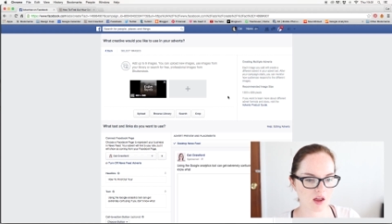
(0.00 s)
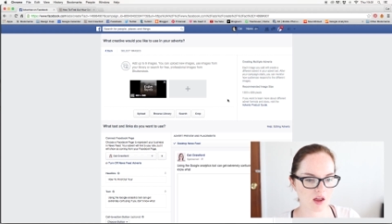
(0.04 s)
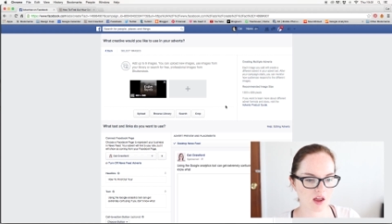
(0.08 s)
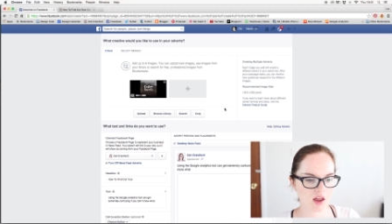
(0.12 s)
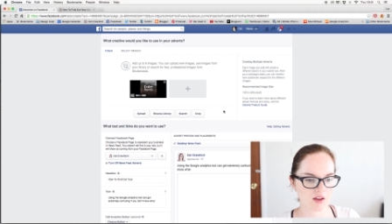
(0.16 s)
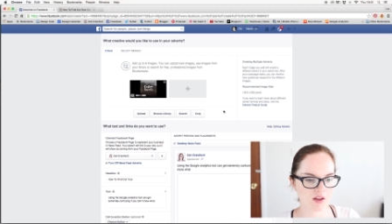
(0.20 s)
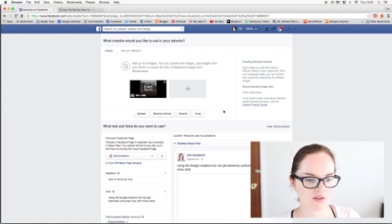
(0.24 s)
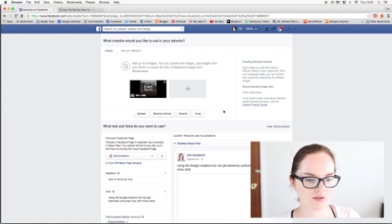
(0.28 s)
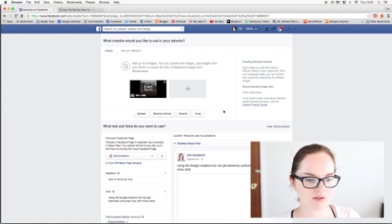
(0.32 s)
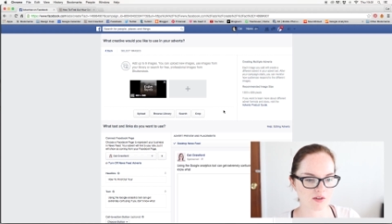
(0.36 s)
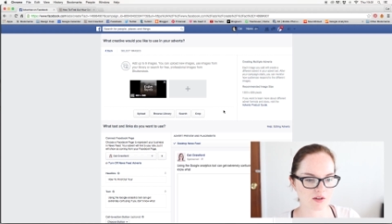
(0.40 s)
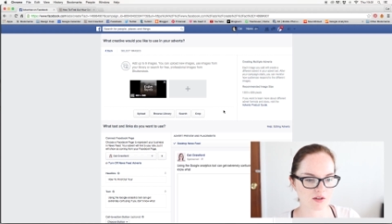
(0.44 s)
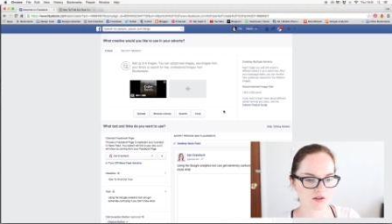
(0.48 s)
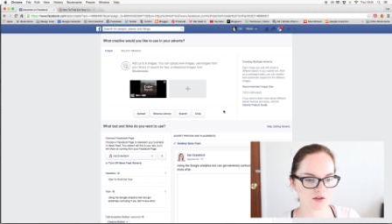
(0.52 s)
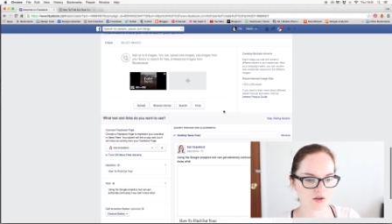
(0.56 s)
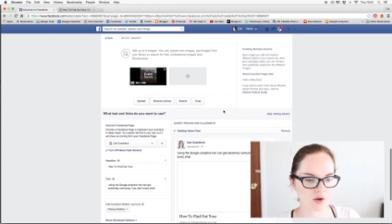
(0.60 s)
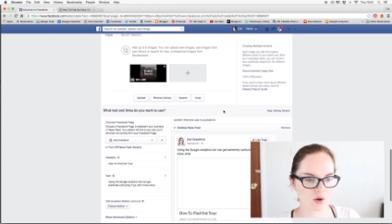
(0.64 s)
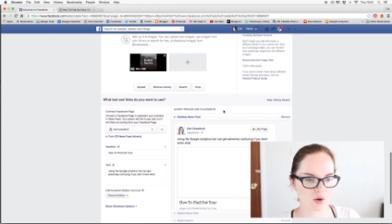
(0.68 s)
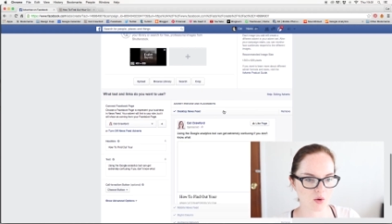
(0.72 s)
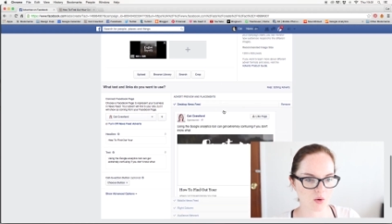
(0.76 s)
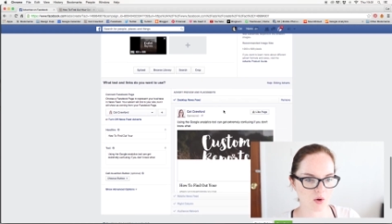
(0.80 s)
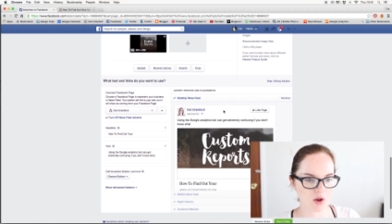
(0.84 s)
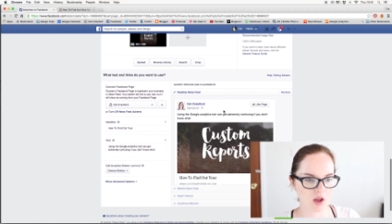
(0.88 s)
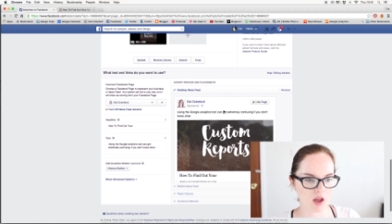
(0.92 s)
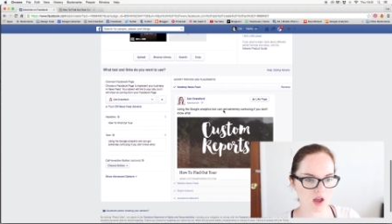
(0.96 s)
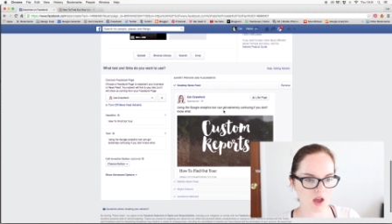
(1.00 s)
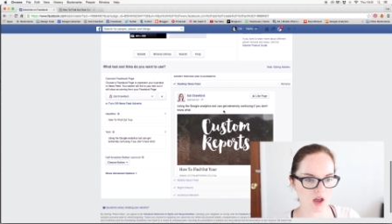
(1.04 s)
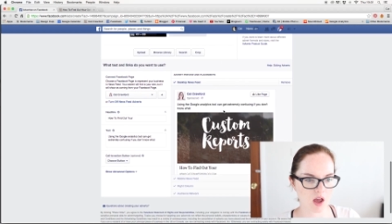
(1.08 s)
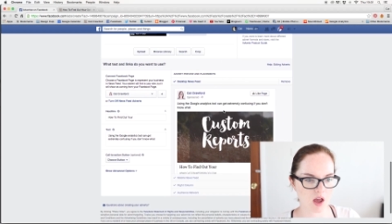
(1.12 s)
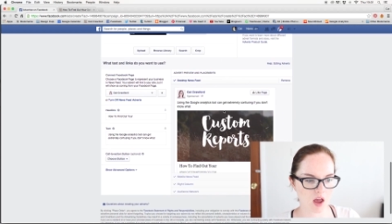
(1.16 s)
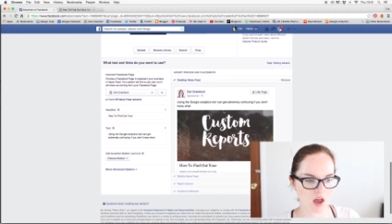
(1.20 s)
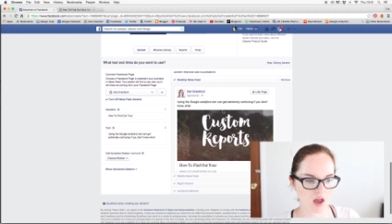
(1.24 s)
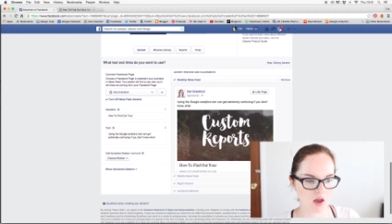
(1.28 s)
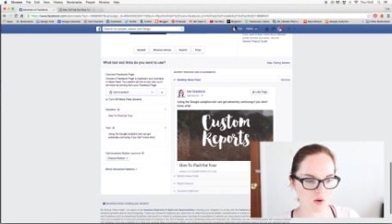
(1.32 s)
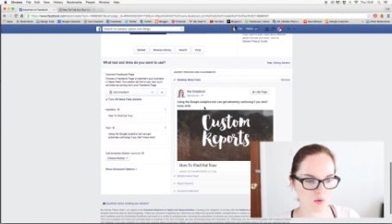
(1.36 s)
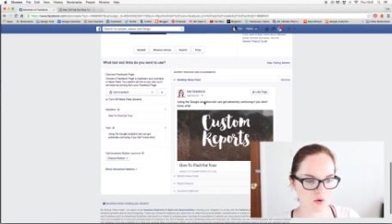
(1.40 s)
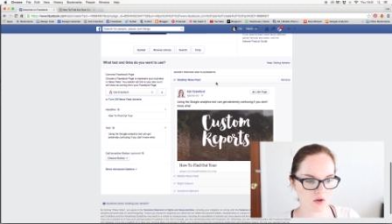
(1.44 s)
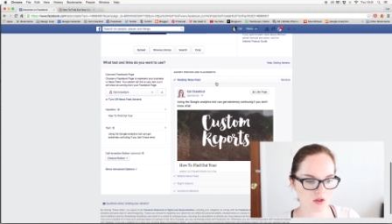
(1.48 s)
if it's
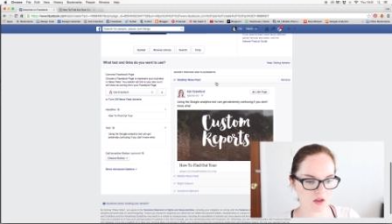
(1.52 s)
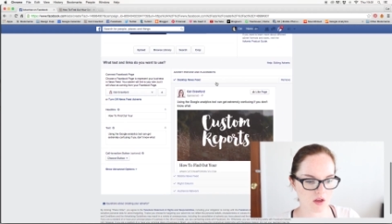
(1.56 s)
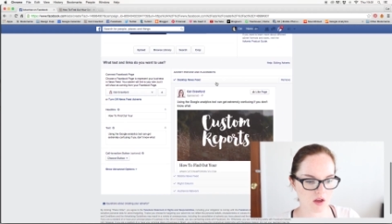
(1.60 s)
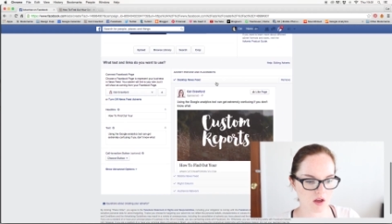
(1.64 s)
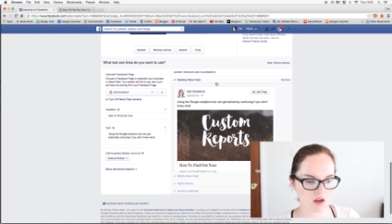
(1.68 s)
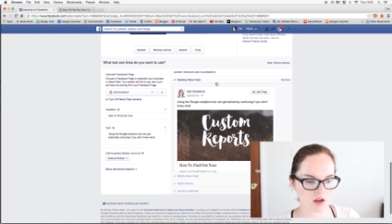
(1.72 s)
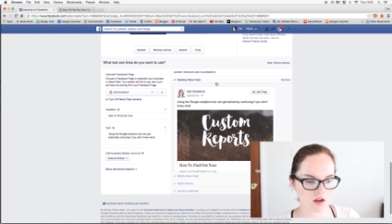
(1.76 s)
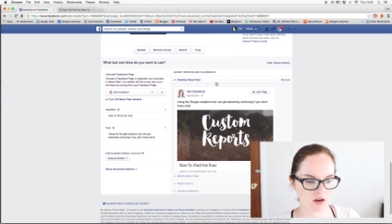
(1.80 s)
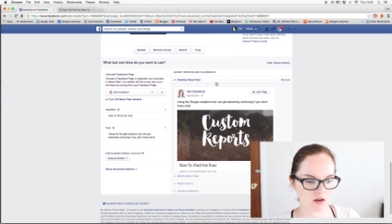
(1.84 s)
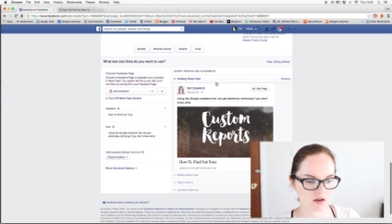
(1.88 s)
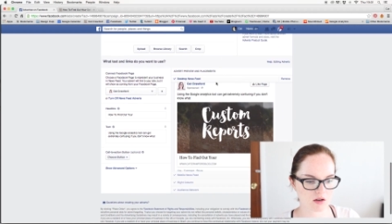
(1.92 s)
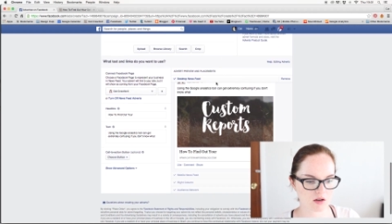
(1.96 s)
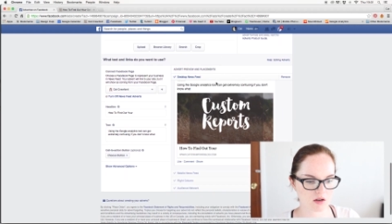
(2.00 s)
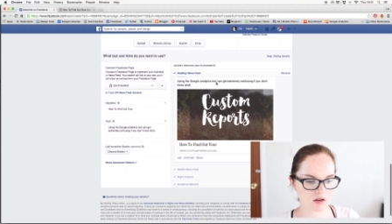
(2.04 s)
okay with it.